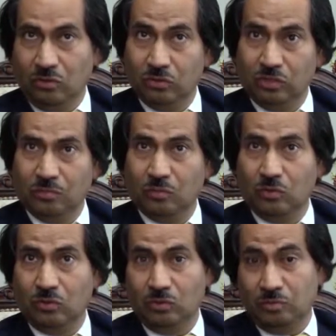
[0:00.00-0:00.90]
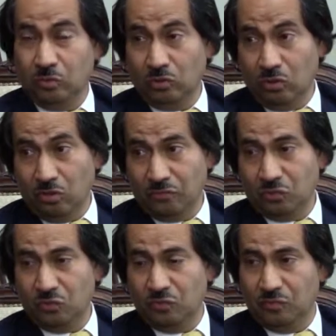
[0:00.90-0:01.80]
on and a month
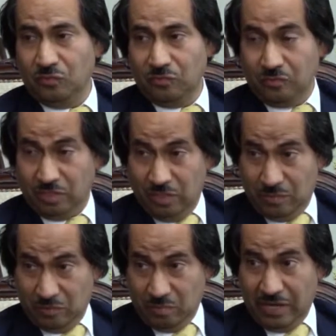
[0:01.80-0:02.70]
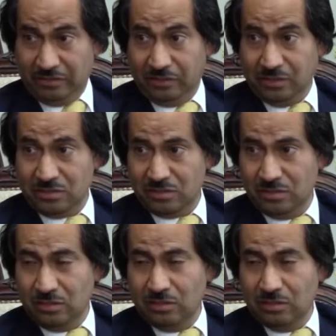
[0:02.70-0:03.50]
off to keep it maintenance.